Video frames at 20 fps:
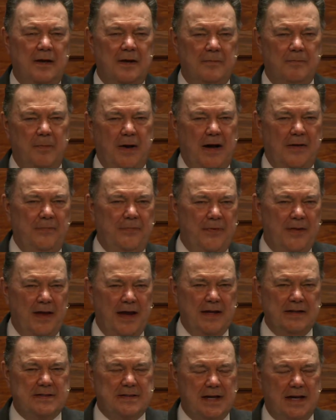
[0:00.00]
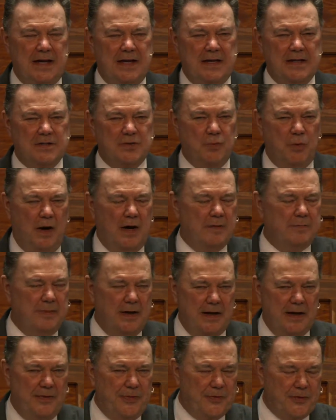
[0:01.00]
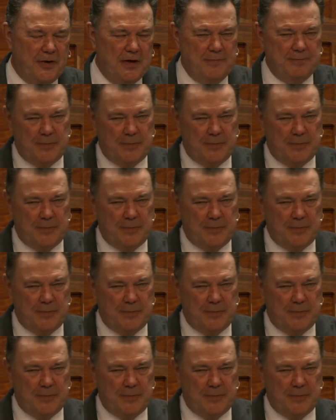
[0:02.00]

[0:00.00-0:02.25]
but they say he is one, but in three